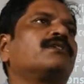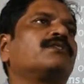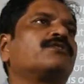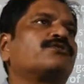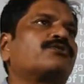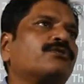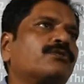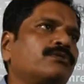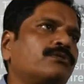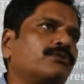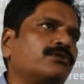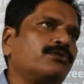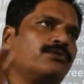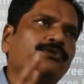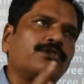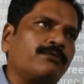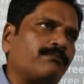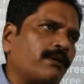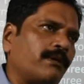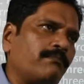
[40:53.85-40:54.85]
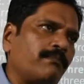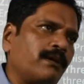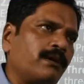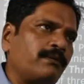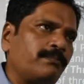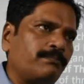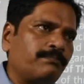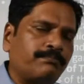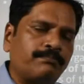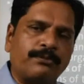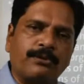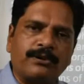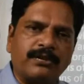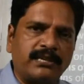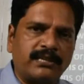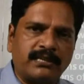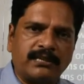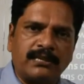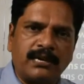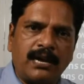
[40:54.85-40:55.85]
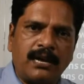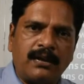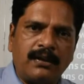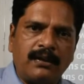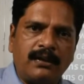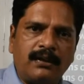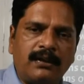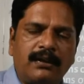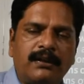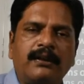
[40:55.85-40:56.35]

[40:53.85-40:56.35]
So you remember protista